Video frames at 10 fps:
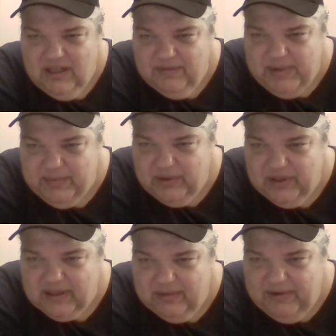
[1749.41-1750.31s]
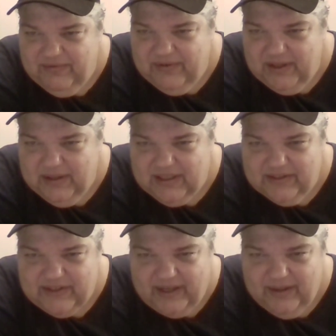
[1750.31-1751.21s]
People look at me funny
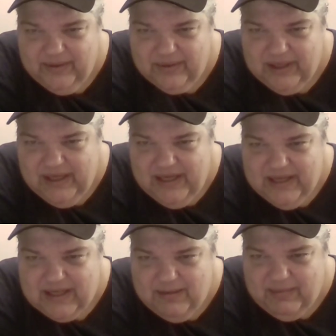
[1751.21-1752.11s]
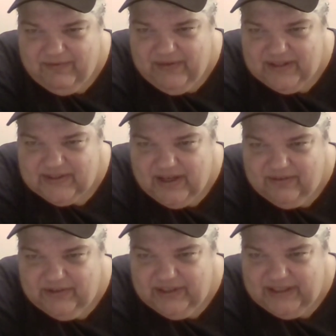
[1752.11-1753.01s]
because I keep my face
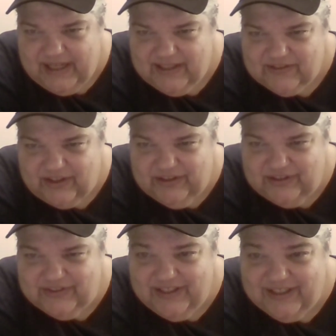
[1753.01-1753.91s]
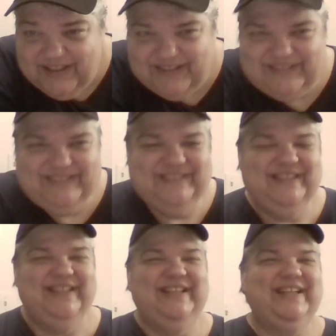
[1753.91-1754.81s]
covered and ask, are you sick?
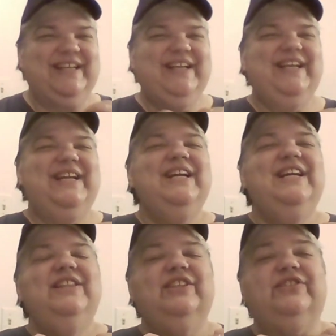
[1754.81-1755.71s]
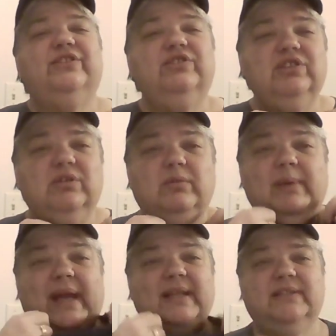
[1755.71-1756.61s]
The surgical
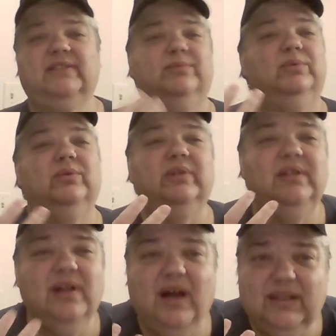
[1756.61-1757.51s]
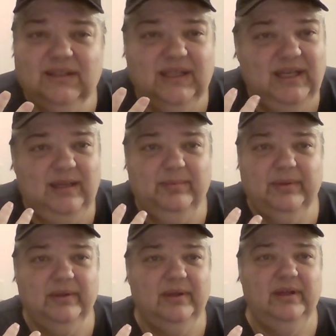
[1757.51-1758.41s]
masks will not keep
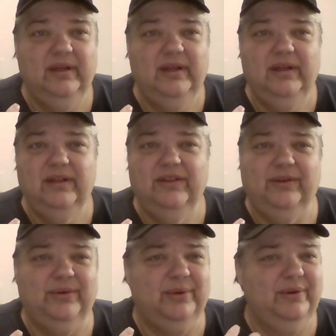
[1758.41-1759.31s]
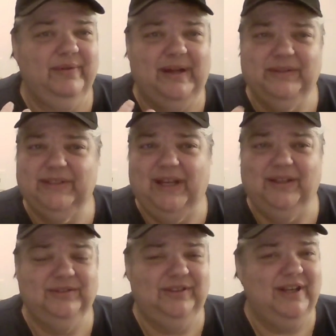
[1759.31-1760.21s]
the coronavirus
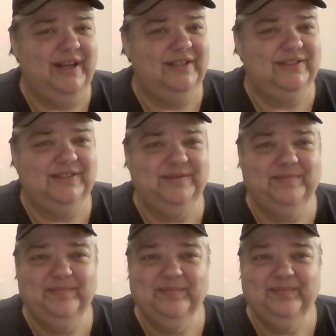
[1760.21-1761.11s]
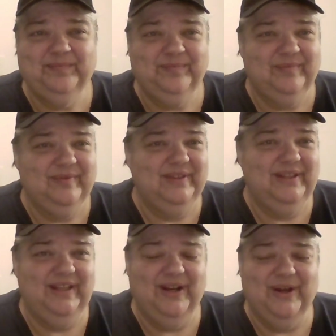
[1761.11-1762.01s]
out, you guys.
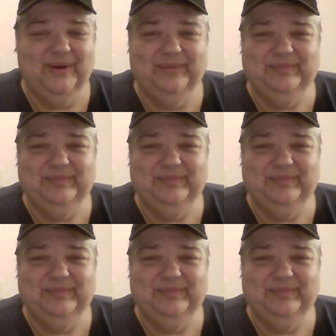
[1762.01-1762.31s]
You know.